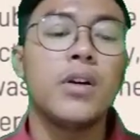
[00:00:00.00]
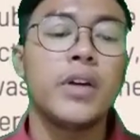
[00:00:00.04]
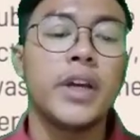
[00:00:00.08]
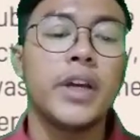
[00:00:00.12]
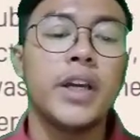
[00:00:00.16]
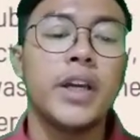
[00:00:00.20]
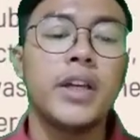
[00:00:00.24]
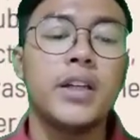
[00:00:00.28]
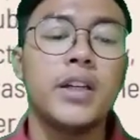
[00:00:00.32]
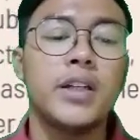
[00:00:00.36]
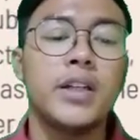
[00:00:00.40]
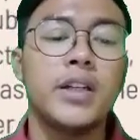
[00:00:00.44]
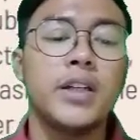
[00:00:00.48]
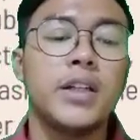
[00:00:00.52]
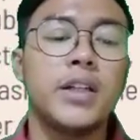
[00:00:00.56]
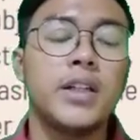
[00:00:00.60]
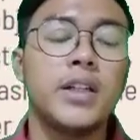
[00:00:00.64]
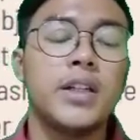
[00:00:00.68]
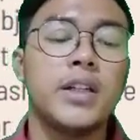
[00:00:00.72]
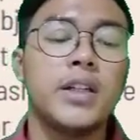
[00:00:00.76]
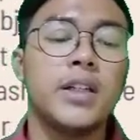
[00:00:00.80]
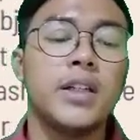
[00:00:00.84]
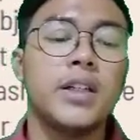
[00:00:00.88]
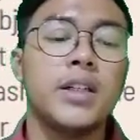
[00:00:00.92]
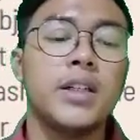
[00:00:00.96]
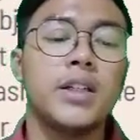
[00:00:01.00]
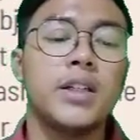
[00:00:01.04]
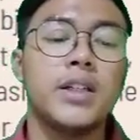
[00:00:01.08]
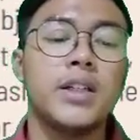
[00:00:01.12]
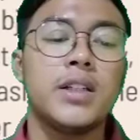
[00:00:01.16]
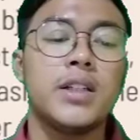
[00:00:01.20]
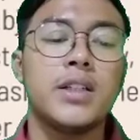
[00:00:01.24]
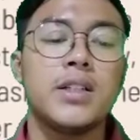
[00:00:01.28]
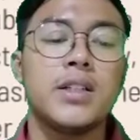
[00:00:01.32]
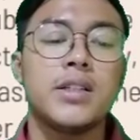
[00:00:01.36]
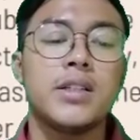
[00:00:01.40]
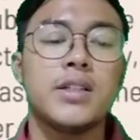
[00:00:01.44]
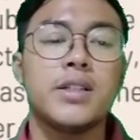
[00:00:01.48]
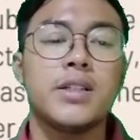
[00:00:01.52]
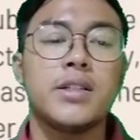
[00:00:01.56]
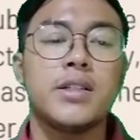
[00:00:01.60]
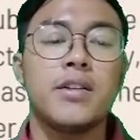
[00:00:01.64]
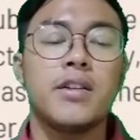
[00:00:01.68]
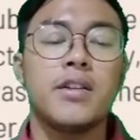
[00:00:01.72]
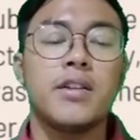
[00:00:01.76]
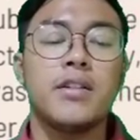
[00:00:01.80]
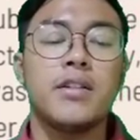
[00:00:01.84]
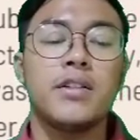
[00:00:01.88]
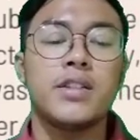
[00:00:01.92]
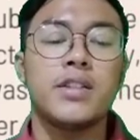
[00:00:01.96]
Okay, the
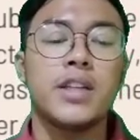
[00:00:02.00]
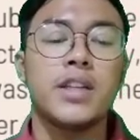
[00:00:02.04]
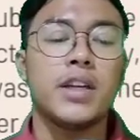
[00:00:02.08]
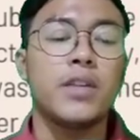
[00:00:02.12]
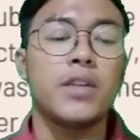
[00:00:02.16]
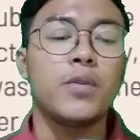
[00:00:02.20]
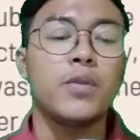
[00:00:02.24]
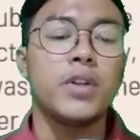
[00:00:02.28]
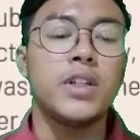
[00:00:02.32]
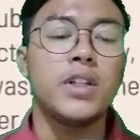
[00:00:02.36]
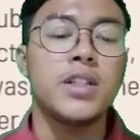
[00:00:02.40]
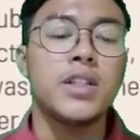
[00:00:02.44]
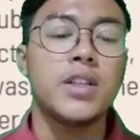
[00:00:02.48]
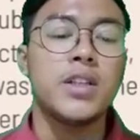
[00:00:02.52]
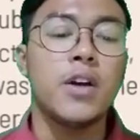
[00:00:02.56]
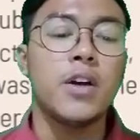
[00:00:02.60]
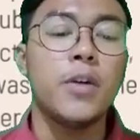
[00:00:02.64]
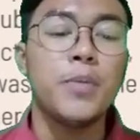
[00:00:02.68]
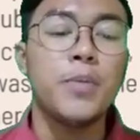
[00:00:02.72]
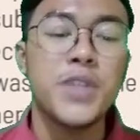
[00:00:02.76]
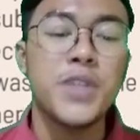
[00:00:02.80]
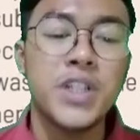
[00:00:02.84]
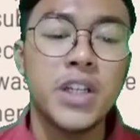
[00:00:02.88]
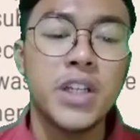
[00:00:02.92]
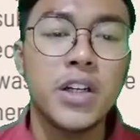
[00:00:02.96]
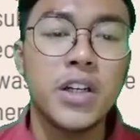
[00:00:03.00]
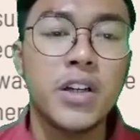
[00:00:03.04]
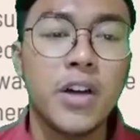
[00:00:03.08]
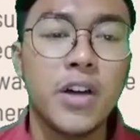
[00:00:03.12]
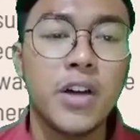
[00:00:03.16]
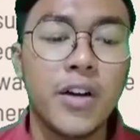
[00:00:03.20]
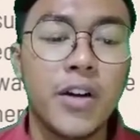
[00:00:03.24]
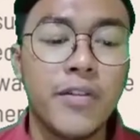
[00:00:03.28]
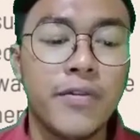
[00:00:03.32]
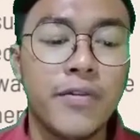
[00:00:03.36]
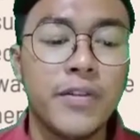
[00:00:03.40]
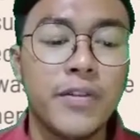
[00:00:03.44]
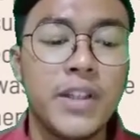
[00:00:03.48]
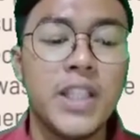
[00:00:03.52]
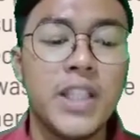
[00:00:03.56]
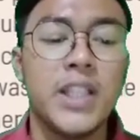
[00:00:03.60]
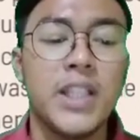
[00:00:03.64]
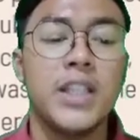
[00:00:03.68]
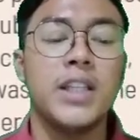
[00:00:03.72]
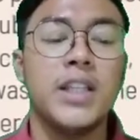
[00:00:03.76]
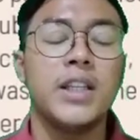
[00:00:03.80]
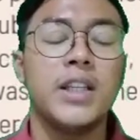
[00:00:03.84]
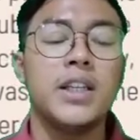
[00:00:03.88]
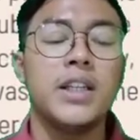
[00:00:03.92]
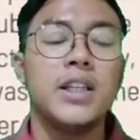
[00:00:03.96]
second one is option of D.